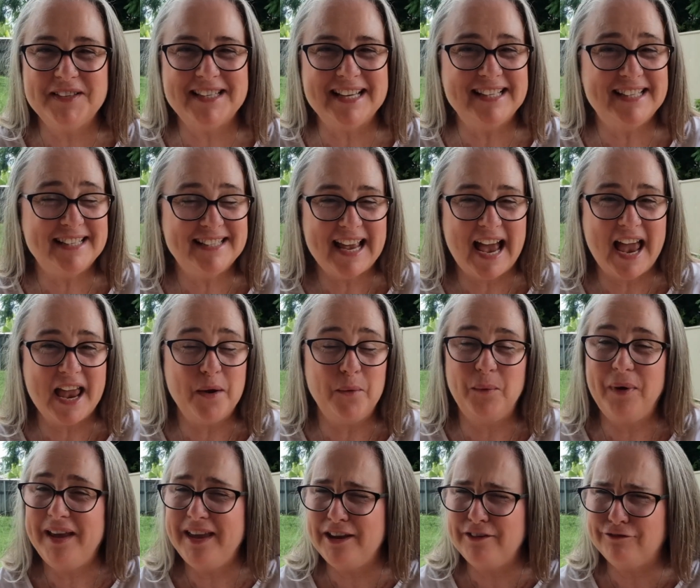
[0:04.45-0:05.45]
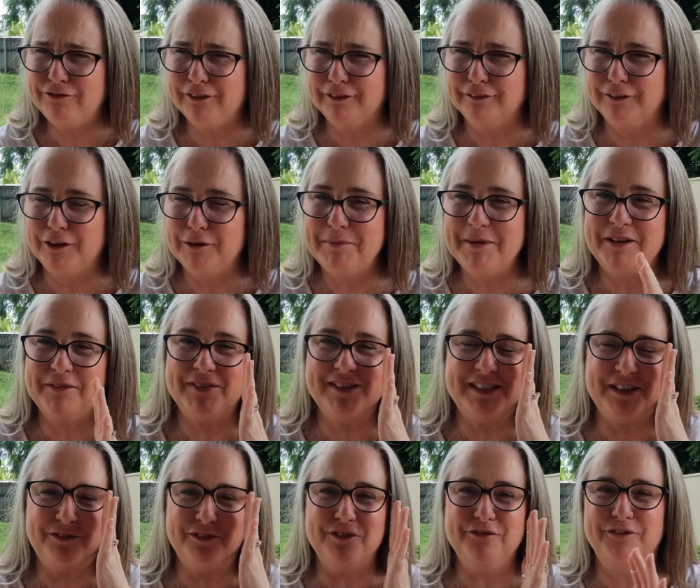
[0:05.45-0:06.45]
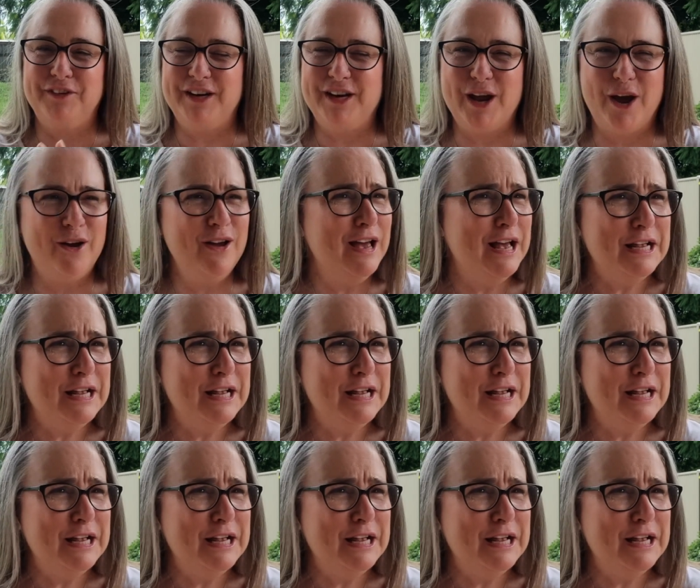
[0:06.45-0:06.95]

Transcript: and today we're here for a little bit of a different video.